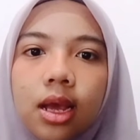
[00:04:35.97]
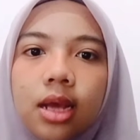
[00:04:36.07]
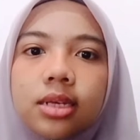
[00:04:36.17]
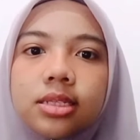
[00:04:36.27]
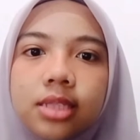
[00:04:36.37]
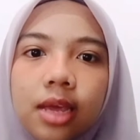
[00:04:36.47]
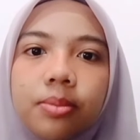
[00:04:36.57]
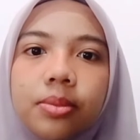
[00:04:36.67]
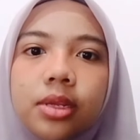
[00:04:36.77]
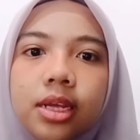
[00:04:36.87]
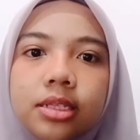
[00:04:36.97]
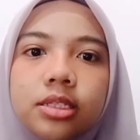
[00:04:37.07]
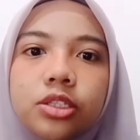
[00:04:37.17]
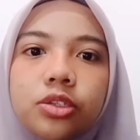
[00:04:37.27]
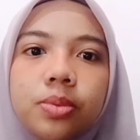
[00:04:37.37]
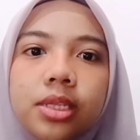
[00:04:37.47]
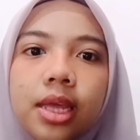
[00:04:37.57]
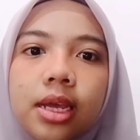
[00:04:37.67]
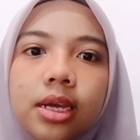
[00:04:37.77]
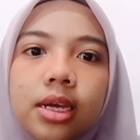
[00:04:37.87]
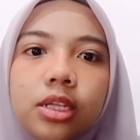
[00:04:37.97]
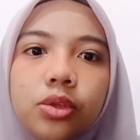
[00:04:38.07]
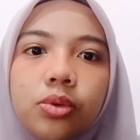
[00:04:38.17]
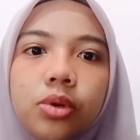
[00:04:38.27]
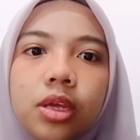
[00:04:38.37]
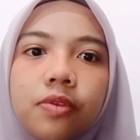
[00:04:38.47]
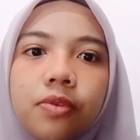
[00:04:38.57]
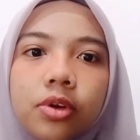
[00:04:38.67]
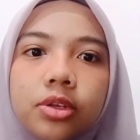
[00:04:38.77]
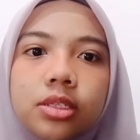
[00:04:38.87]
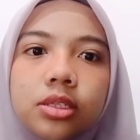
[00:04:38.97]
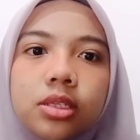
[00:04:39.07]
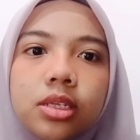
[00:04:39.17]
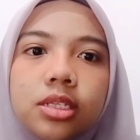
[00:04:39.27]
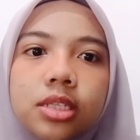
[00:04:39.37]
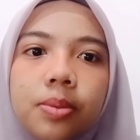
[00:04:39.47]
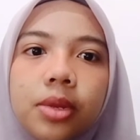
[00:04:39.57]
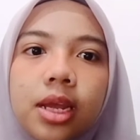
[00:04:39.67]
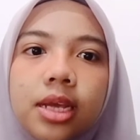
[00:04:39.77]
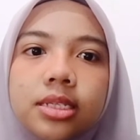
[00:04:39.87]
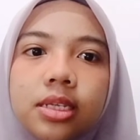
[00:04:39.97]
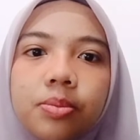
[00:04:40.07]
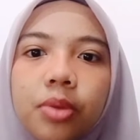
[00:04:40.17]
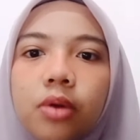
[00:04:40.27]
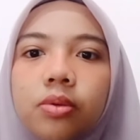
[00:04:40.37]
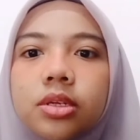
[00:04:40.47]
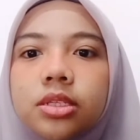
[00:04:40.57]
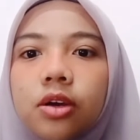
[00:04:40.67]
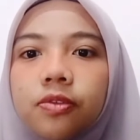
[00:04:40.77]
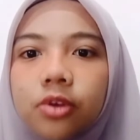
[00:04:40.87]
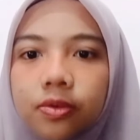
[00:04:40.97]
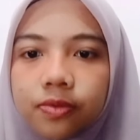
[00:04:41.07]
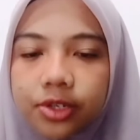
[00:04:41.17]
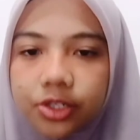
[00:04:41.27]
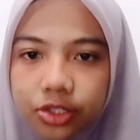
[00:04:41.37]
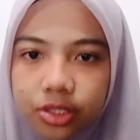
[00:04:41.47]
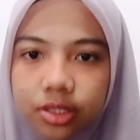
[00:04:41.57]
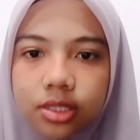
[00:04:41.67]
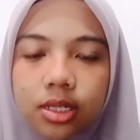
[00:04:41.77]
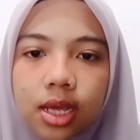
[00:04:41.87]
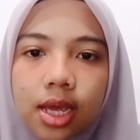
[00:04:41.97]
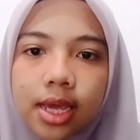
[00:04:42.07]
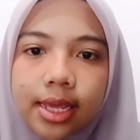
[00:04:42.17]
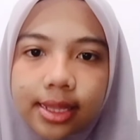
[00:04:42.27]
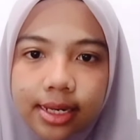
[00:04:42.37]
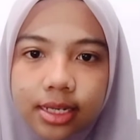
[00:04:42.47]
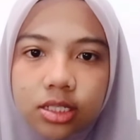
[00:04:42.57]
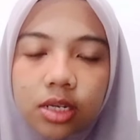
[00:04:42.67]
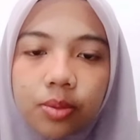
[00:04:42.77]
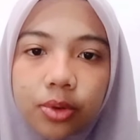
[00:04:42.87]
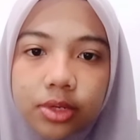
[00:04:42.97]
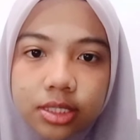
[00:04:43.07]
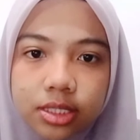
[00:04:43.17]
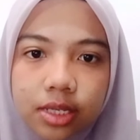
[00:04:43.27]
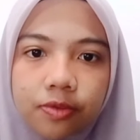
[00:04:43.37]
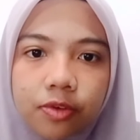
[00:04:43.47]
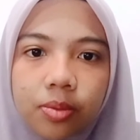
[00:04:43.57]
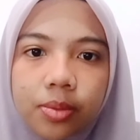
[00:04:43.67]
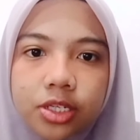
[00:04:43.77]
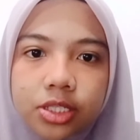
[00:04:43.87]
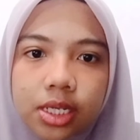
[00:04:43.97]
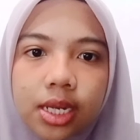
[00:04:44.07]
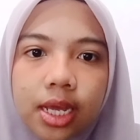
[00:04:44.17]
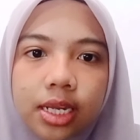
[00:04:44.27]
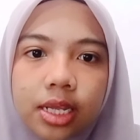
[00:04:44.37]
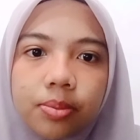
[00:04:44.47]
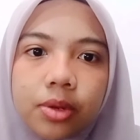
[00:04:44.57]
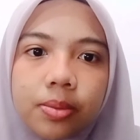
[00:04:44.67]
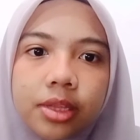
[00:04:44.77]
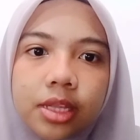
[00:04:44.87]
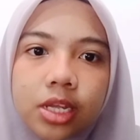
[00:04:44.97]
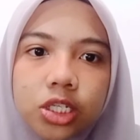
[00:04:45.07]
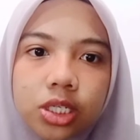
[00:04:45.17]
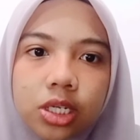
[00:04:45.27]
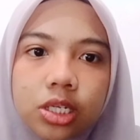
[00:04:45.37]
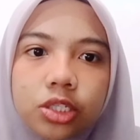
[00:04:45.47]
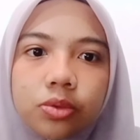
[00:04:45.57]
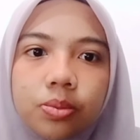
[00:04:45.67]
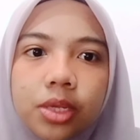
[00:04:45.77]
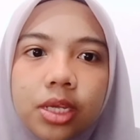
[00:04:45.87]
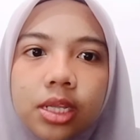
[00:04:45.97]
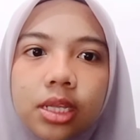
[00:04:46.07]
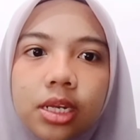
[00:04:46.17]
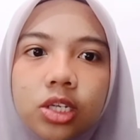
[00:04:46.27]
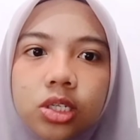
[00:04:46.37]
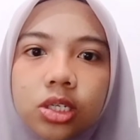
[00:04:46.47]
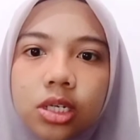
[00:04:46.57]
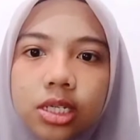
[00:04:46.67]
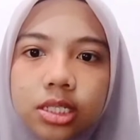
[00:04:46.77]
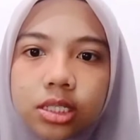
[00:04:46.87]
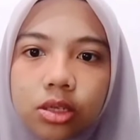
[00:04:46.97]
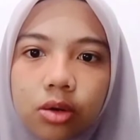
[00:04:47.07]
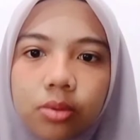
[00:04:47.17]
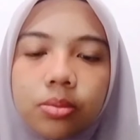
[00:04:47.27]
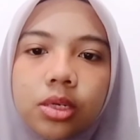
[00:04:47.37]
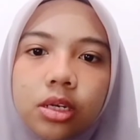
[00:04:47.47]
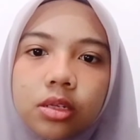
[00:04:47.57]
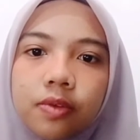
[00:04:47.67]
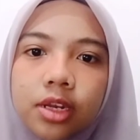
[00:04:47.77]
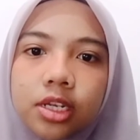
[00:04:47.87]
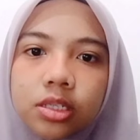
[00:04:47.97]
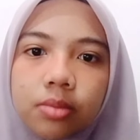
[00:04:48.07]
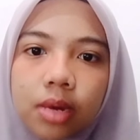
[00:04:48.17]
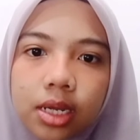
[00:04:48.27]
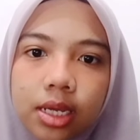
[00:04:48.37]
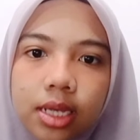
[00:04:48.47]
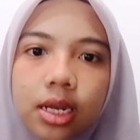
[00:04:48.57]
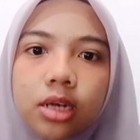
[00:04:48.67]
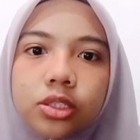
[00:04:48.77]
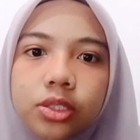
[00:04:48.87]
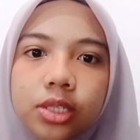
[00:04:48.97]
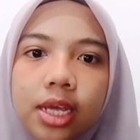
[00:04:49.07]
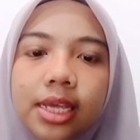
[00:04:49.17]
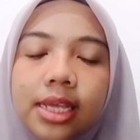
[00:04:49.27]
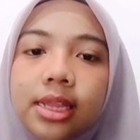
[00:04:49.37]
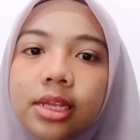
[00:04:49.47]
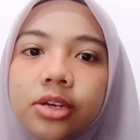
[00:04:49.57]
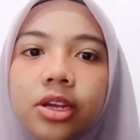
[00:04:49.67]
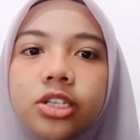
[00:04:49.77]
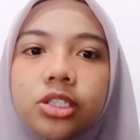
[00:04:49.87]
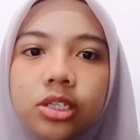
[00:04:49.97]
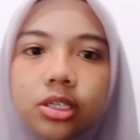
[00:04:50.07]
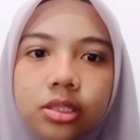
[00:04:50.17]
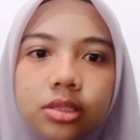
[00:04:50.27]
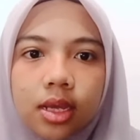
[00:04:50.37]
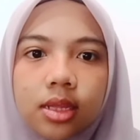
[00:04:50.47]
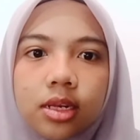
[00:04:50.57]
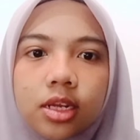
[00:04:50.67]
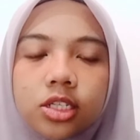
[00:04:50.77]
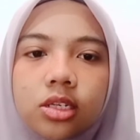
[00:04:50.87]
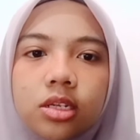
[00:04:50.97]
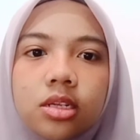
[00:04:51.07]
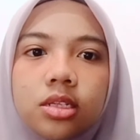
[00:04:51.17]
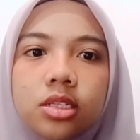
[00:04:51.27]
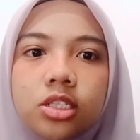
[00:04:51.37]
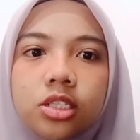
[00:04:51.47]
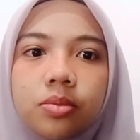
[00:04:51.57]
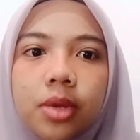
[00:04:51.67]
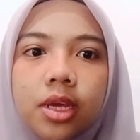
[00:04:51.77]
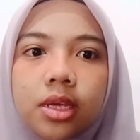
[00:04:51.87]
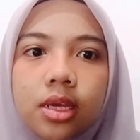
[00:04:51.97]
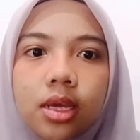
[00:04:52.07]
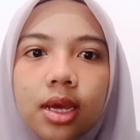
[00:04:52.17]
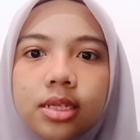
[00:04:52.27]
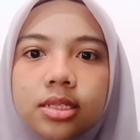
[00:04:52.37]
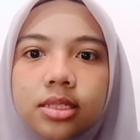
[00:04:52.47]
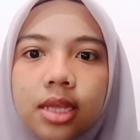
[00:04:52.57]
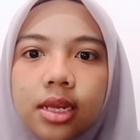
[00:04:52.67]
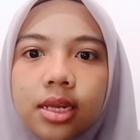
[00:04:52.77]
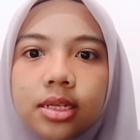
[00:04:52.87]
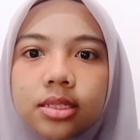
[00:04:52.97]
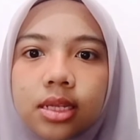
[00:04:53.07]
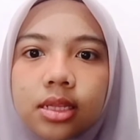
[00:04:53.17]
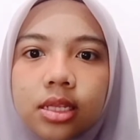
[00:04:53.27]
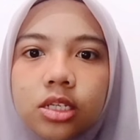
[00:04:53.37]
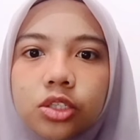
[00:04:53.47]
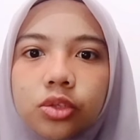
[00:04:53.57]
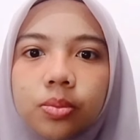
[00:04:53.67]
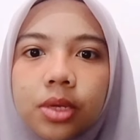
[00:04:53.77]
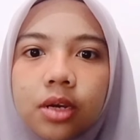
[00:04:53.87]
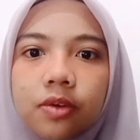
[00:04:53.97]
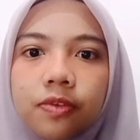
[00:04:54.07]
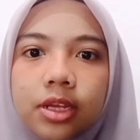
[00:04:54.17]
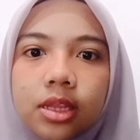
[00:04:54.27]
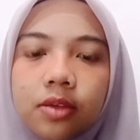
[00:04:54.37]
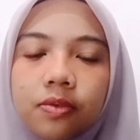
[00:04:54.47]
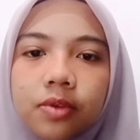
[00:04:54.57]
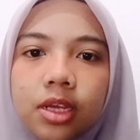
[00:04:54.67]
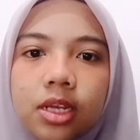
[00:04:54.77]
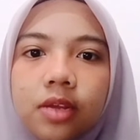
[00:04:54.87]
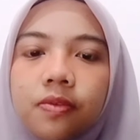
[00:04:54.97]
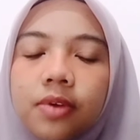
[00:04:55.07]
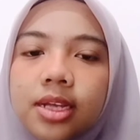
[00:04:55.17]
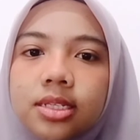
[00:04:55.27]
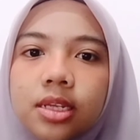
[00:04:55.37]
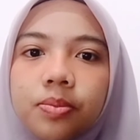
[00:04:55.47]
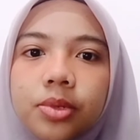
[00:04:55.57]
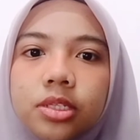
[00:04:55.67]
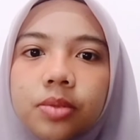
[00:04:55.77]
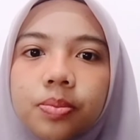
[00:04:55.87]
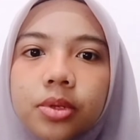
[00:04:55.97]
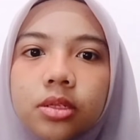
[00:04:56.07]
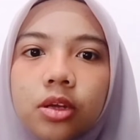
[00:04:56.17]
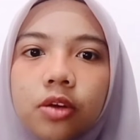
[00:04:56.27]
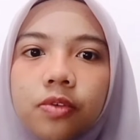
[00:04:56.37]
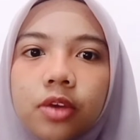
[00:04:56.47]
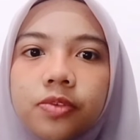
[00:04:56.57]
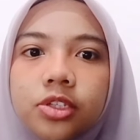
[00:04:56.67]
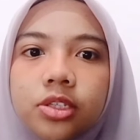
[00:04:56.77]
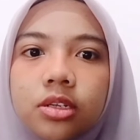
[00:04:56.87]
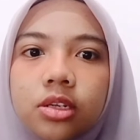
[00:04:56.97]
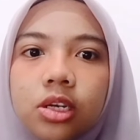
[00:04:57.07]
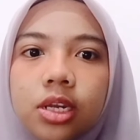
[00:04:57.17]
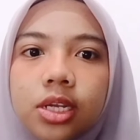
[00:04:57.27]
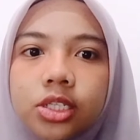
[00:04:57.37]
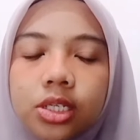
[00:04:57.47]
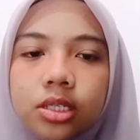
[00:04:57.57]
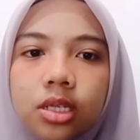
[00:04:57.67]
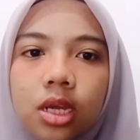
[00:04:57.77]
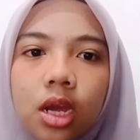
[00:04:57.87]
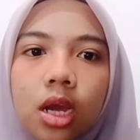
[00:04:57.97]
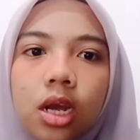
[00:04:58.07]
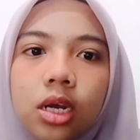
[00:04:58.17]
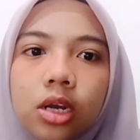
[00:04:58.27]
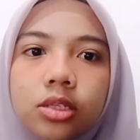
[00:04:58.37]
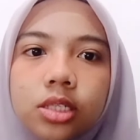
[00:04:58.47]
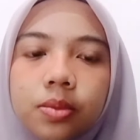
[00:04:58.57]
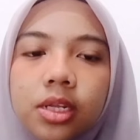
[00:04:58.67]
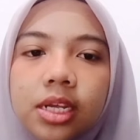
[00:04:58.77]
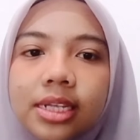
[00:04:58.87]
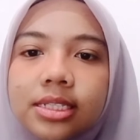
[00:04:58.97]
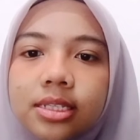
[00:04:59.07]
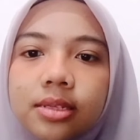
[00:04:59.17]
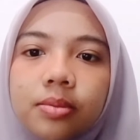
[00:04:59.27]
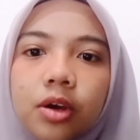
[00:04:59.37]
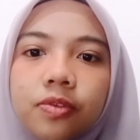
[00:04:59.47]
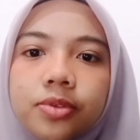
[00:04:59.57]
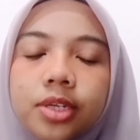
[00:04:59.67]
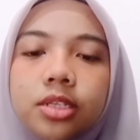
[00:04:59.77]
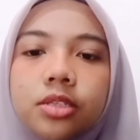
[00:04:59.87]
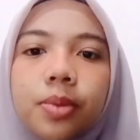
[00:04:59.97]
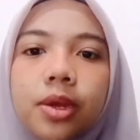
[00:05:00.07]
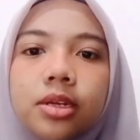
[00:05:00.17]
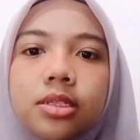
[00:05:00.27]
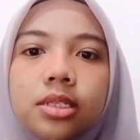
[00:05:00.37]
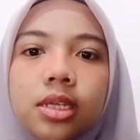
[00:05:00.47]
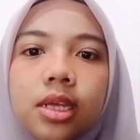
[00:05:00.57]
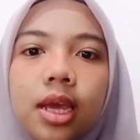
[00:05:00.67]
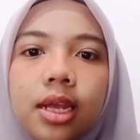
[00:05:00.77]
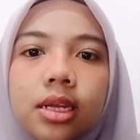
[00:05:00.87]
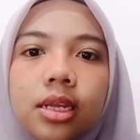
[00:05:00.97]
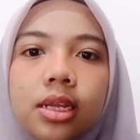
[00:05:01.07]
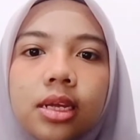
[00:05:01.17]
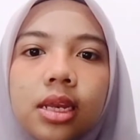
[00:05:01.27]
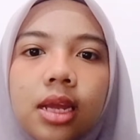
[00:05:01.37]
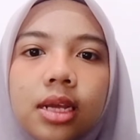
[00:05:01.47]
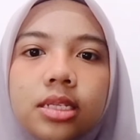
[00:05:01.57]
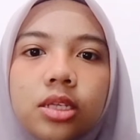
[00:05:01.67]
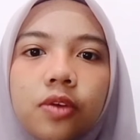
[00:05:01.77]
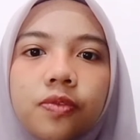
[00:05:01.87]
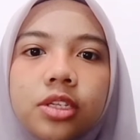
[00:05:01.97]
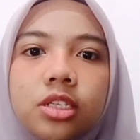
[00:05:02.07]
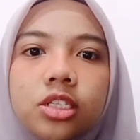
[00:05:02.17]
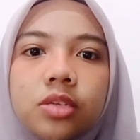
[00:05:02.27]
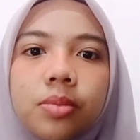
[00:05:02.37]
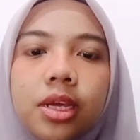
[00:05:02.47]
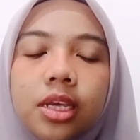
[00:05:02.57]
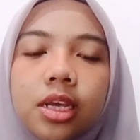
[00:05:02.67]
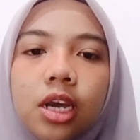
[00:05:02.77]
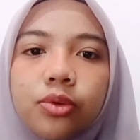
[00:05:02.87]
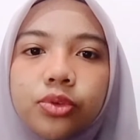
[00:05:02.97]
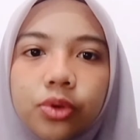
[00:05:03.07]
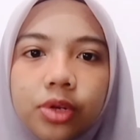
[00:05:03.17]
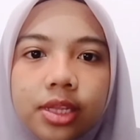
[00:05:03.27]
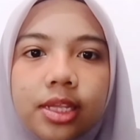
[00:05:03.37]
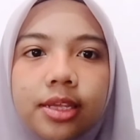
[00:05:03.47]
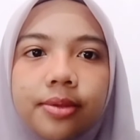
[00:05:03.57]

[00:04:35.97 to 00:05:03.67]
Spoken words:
Steps need to be taken to reinforce the stabilizing powers of conventions. International policy formation and implementation should be international in scope because financial markets are today international. International decision-making and standard setting should be effective in devising principles of efficient regulation. accountable in terms of transparency and clear lines of decision-making authority.